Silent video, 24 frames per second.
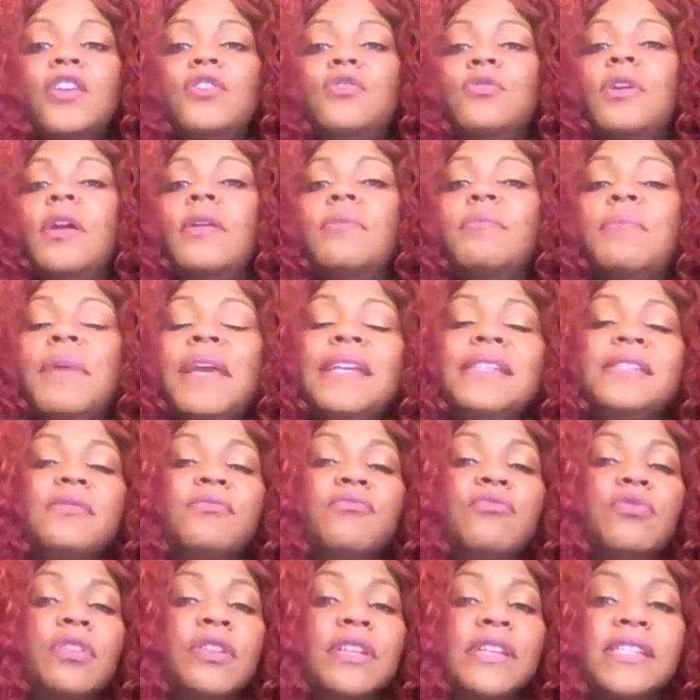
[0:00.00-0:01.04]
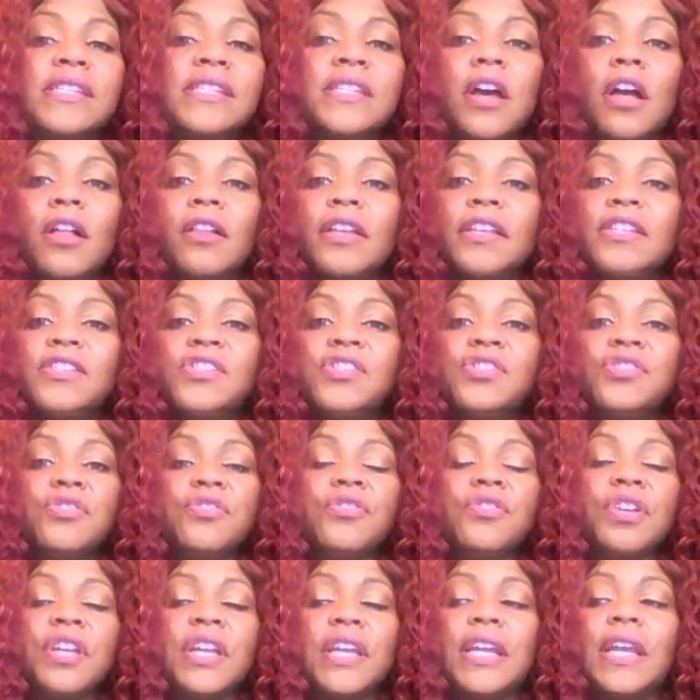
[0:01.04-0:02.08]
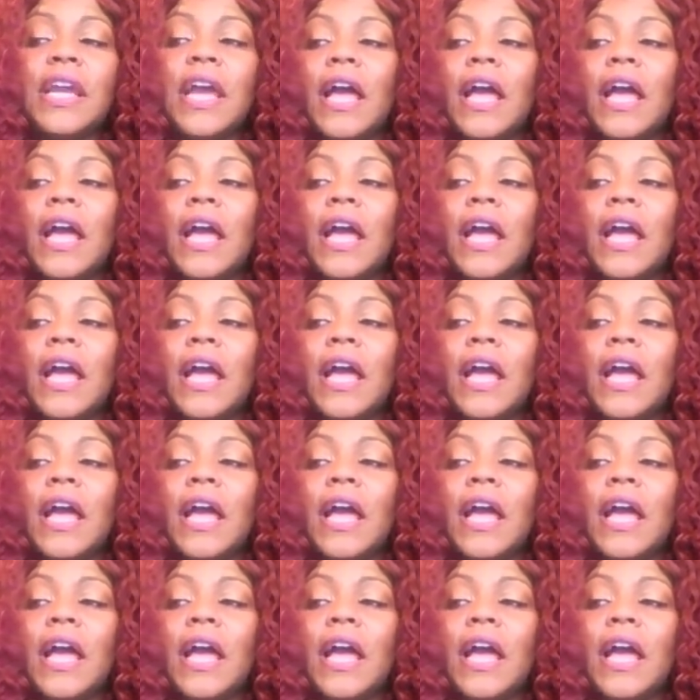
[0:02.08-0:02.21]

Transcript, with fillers: You could make some really solid, sturdy